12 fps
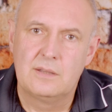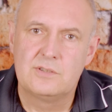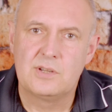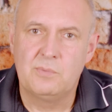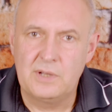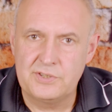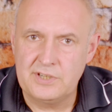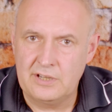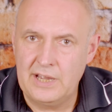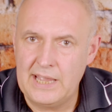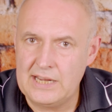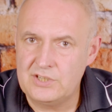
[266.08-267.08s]
So whilst
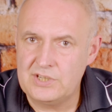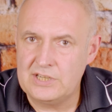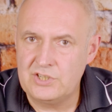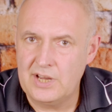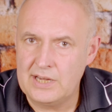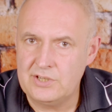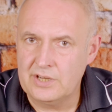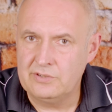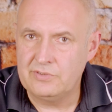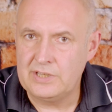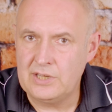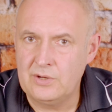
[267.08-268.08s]
our AC
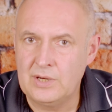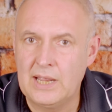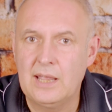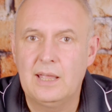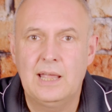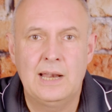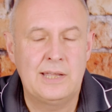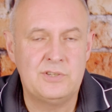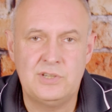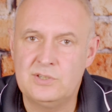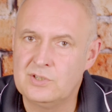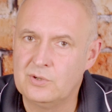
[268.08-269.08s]
changeover unit
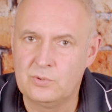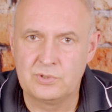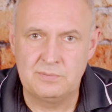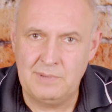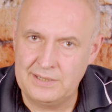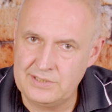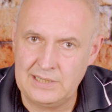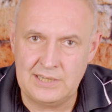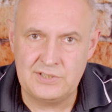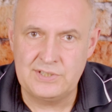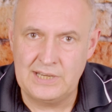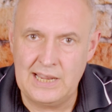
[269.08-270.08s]
allows you to
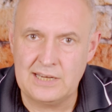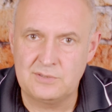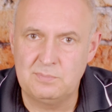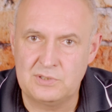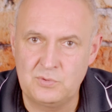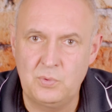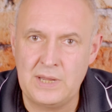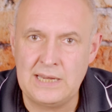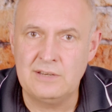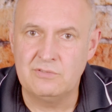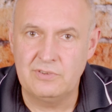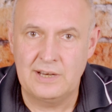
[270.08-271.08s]
automatically select
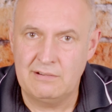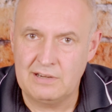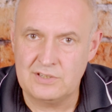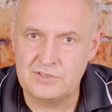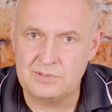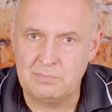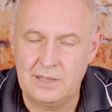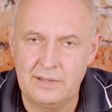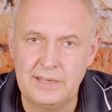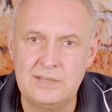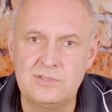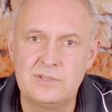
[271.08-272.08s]
between various
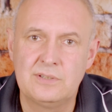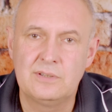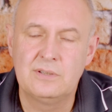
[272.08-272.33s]
supplies,